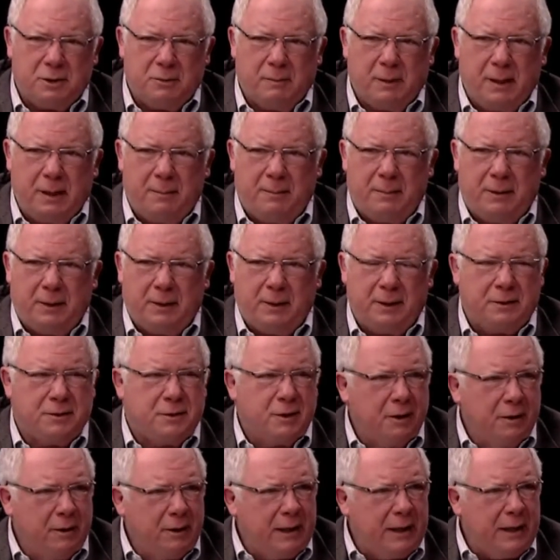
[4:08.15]
it might be an
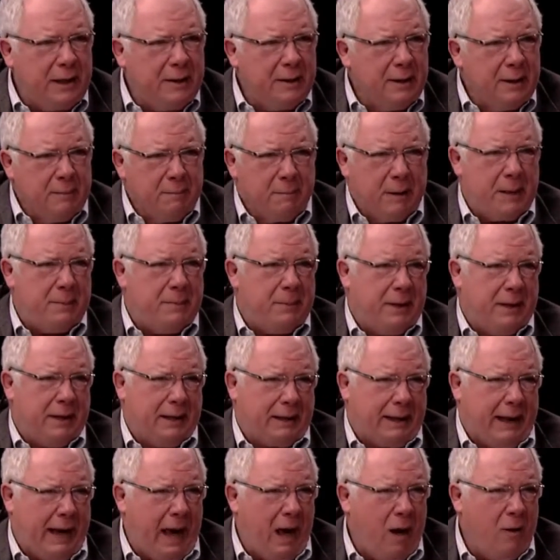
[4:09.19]
attorney, it might be an
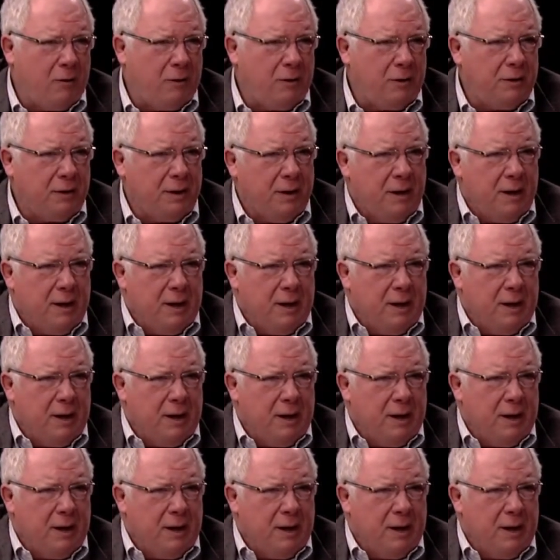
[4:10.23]
accountant,